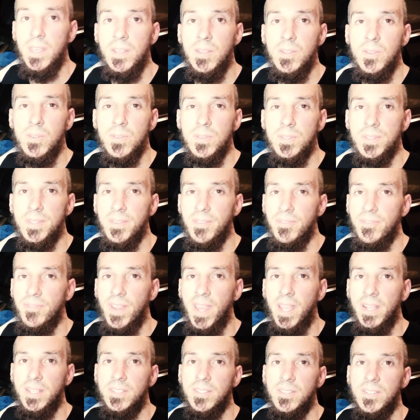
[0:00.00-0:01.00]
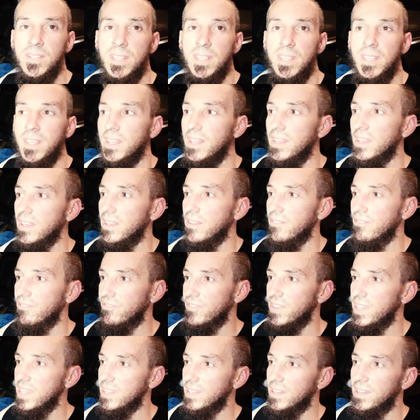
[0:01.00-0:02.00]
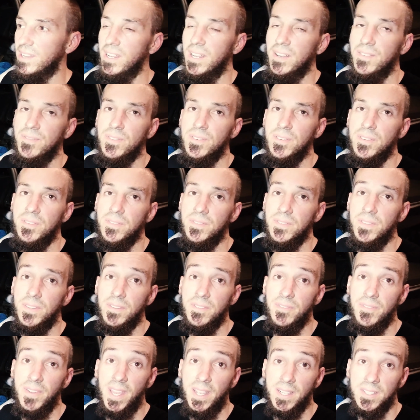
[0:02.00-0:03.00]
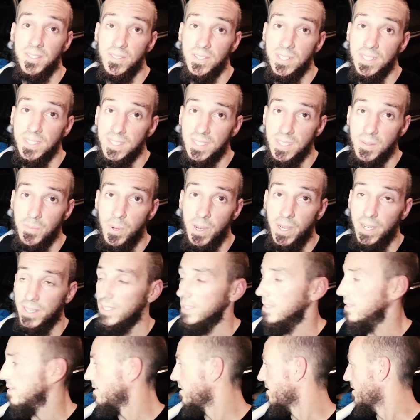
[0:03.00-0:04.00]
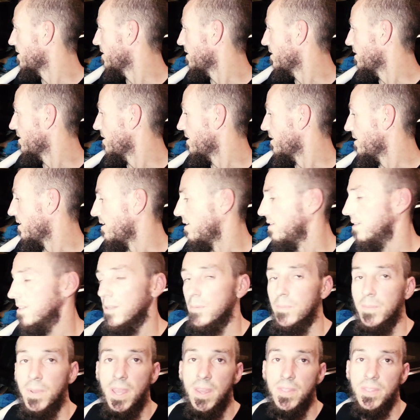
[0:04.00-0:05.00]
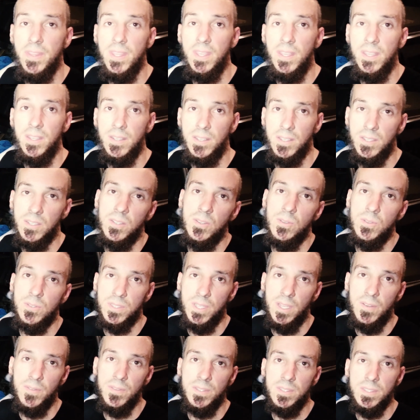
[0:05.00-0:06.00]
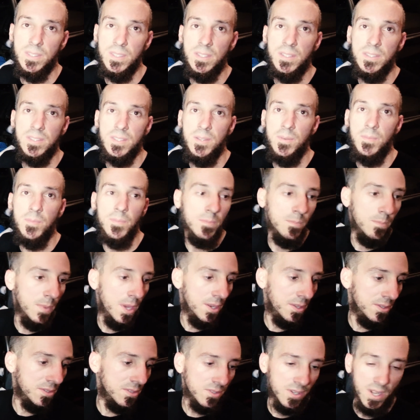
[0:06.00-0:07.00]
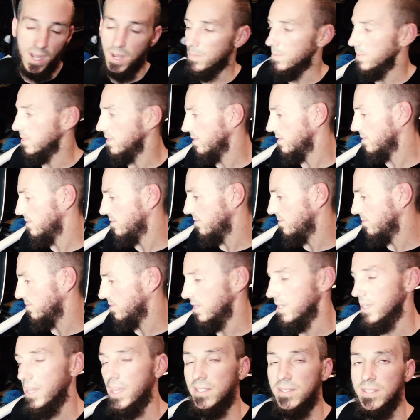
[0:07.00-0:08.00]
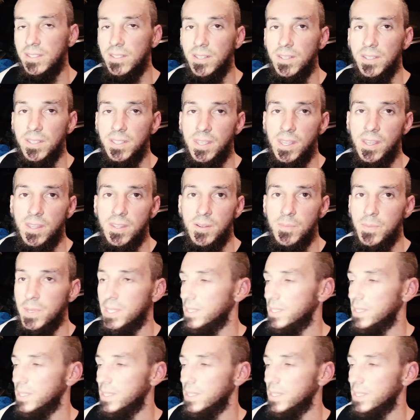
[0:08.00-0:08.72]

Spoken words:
and used the factory feet off of the factory seat bracket, and then used obviously some metal strapping to connect it all together,